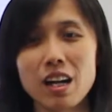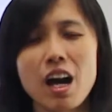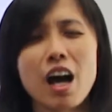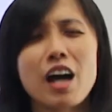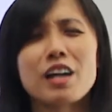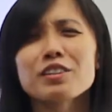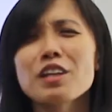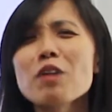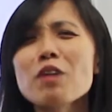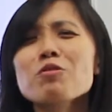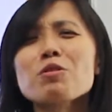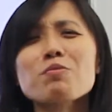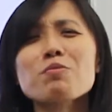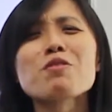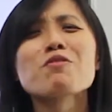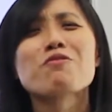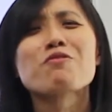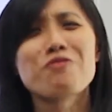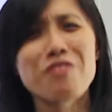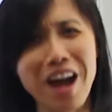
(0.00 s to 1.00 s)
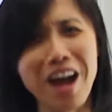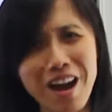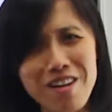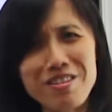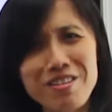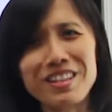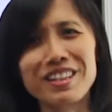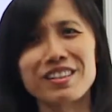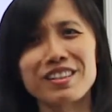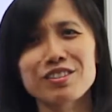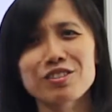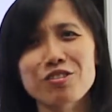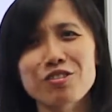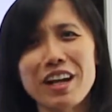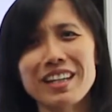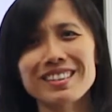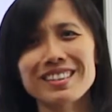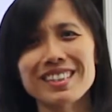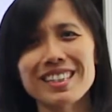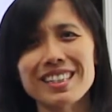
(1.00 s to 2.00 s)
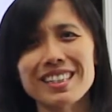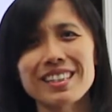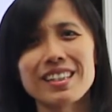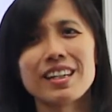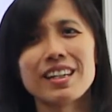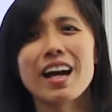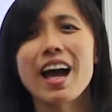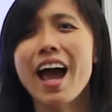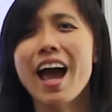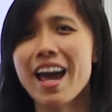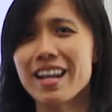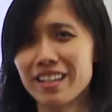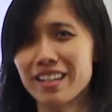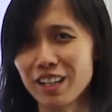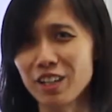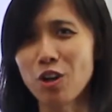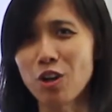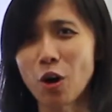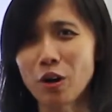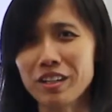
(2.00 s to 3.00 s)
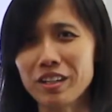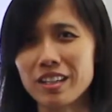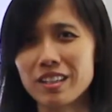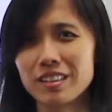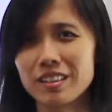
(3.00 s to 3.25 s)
That would be very distracting and annoying.